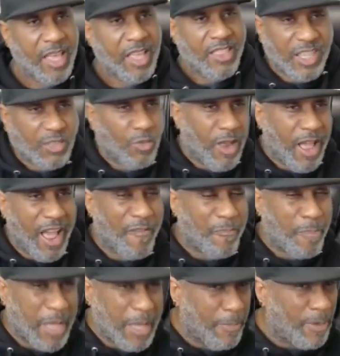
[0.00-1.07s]
This will have
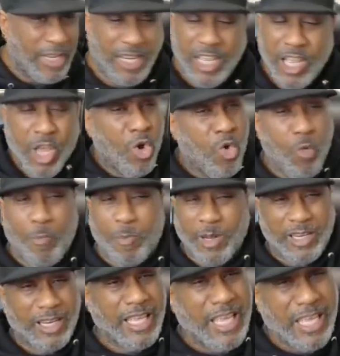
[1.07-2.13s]
people in it who
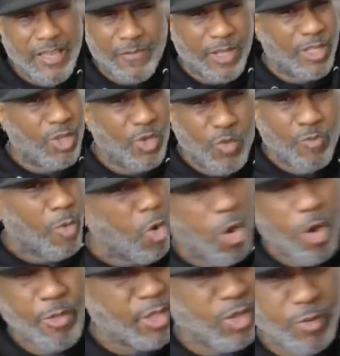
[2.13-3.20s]
believe in you more than